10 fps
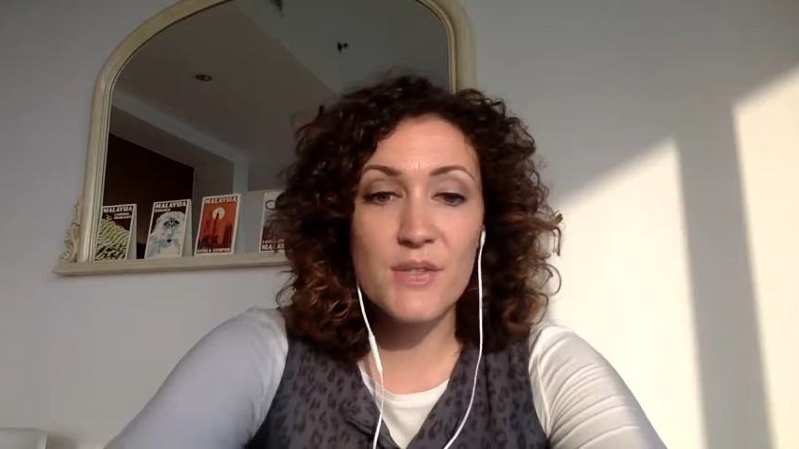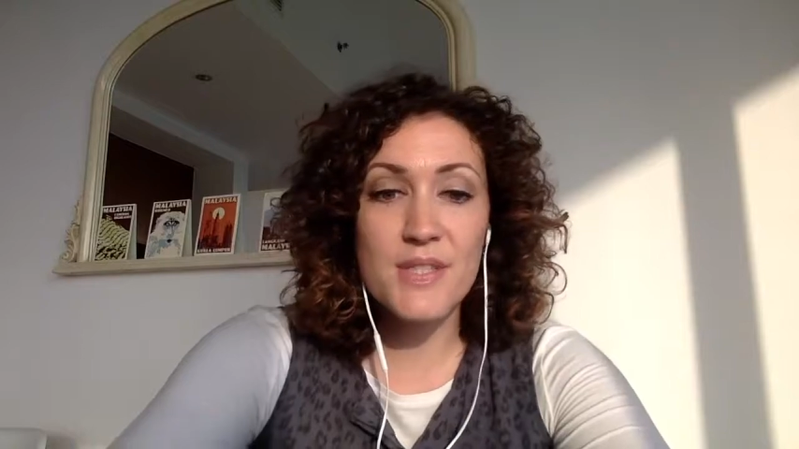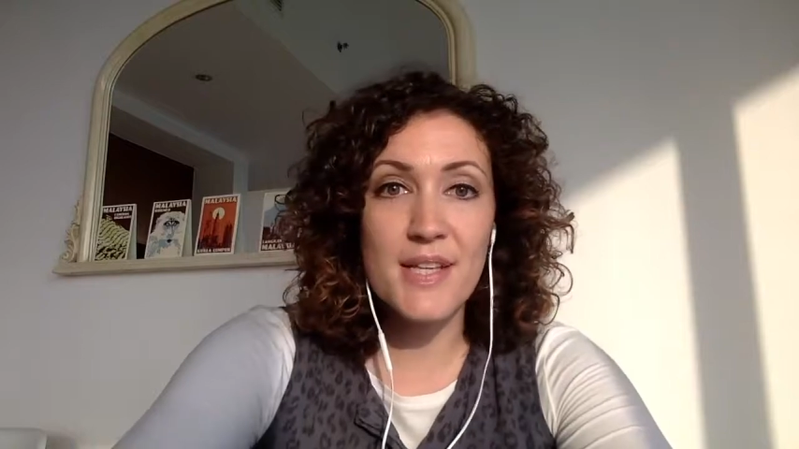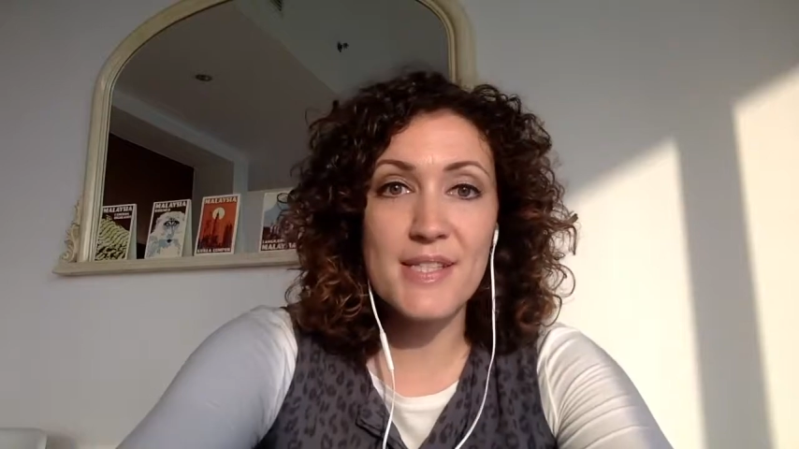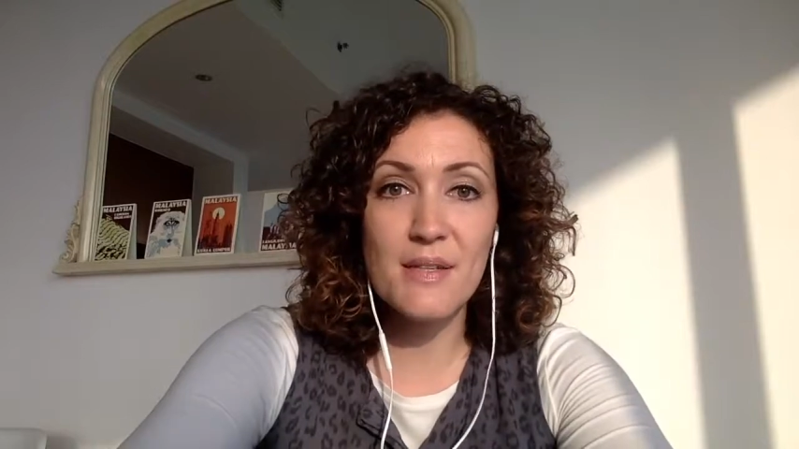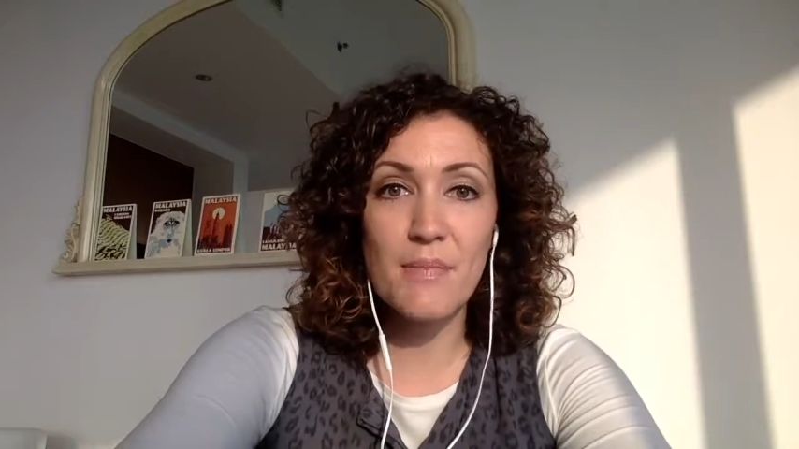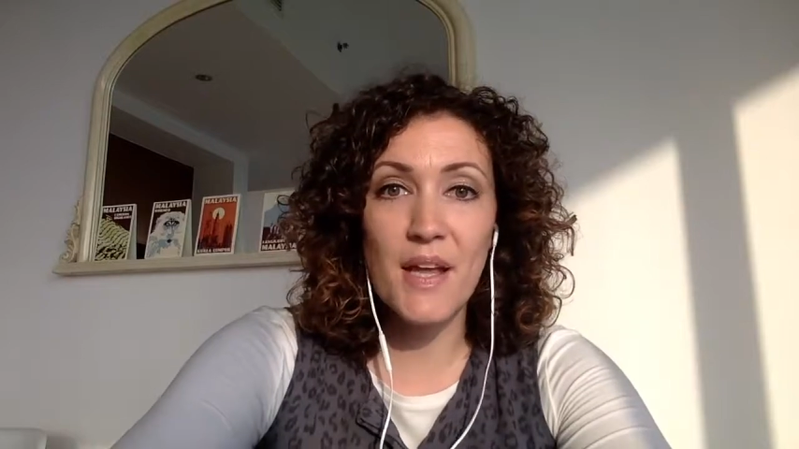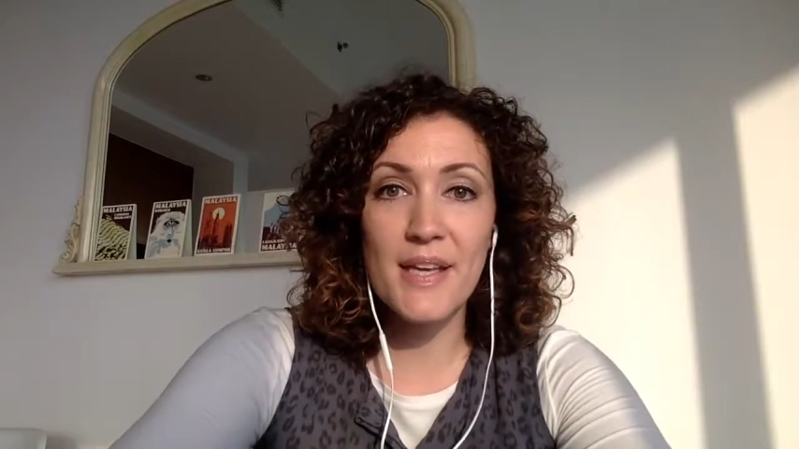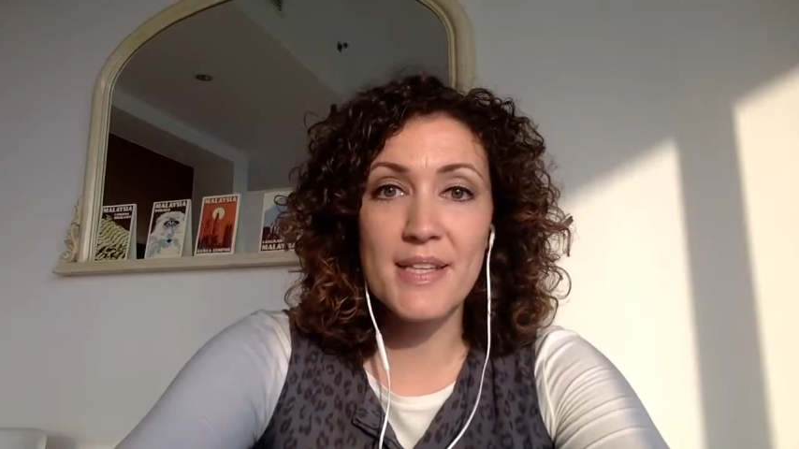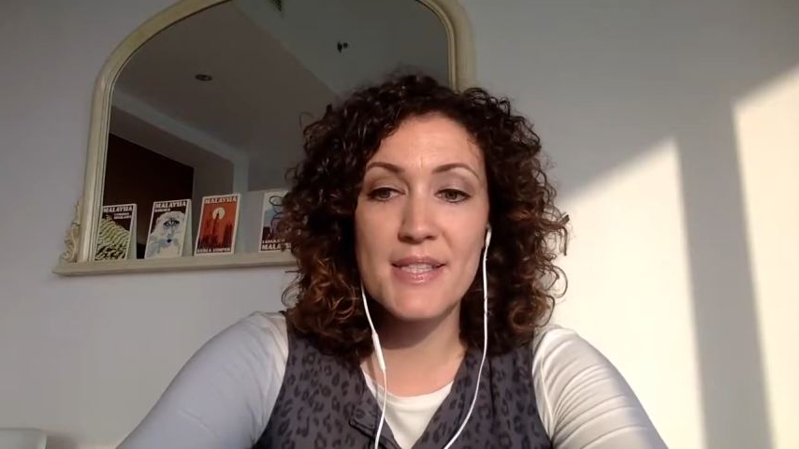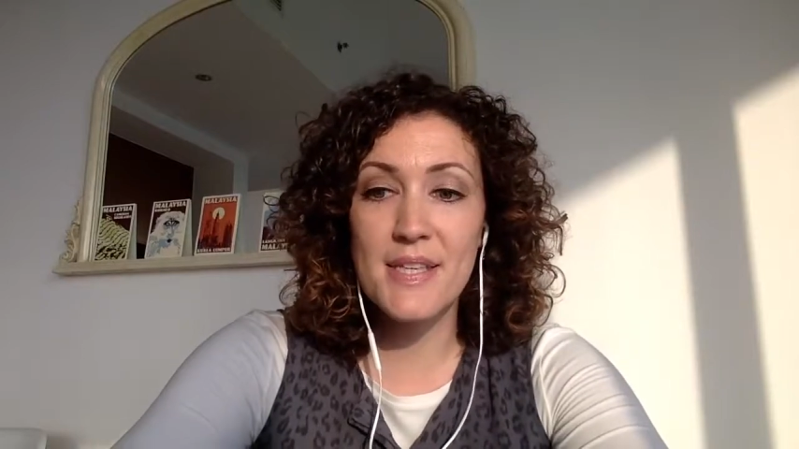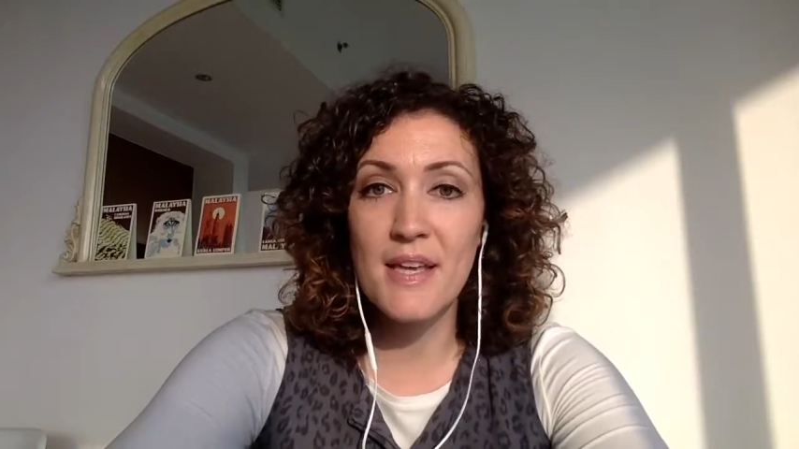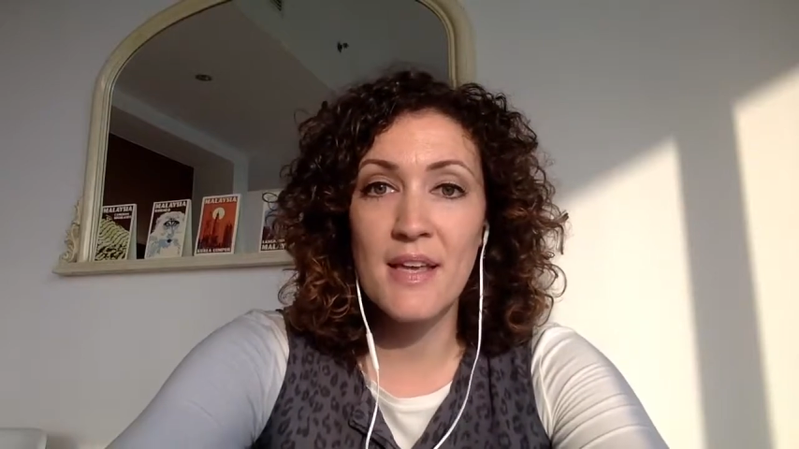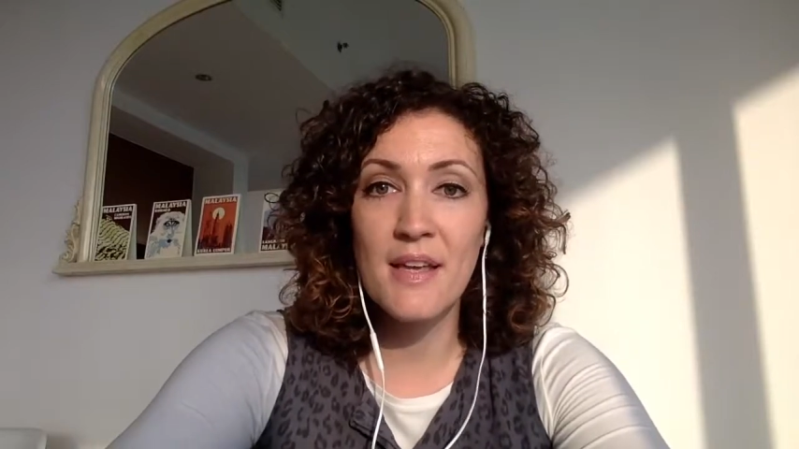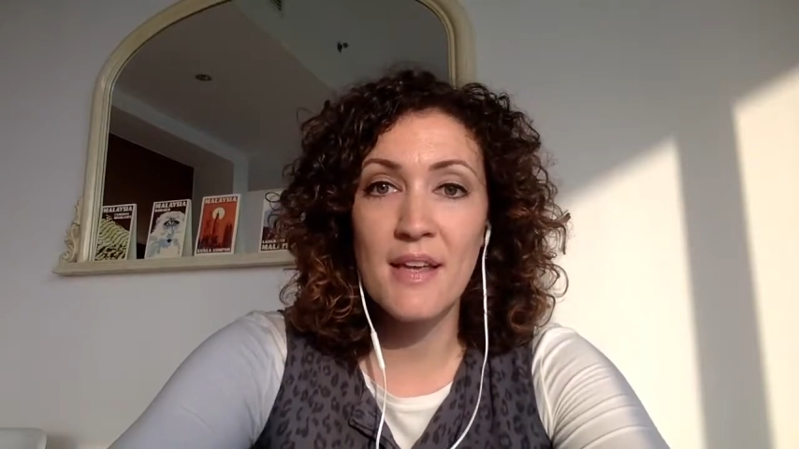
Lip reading: do send some likes.